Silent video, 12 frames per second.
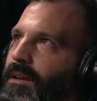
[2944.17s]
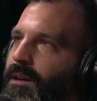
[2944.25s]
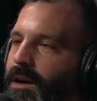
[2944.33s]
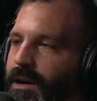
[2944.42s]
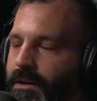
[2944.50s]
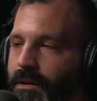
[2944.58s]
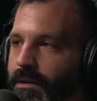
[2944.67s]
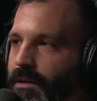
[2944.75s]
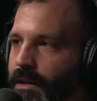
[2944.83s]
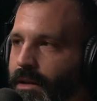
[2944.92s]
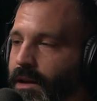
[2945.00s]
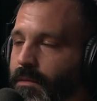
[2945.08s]
I don't know.
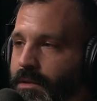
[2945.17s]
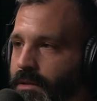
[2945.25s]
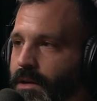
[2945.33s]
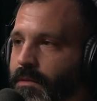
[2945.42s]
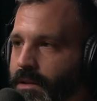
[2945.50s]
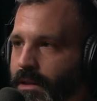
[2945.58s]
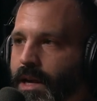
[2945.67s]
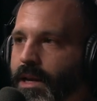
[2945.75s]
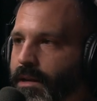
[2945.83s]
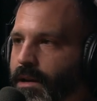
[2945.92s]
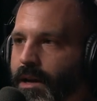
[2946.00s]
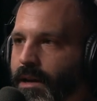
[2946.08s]
I think it was it was late
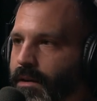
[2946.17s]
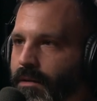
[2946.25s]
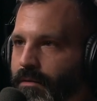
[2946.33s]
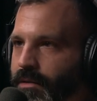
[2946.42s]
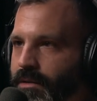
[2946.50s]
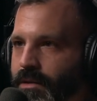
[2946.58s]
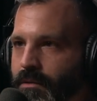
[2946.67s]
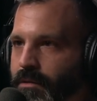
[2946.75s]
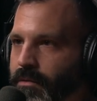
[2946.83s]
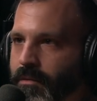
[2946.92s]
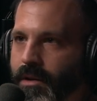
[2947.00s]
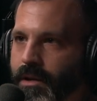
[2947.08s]
at night. I don't know if it was two,
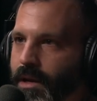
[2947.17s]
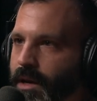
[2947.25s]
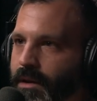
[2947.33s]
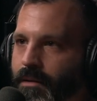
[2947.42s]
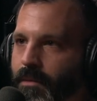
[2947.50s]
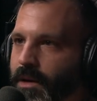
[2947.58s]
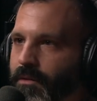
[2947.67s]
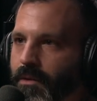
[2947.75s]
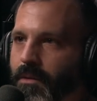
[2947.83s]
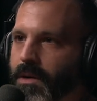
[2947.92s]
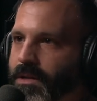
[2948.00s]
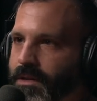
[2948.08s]
three a.m., whatever
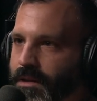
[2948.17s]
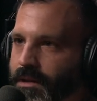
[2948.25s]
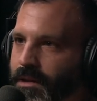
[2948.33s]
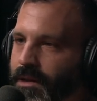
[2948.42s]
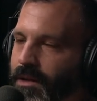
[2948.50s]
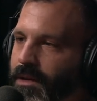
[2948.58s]
it was. Yeah.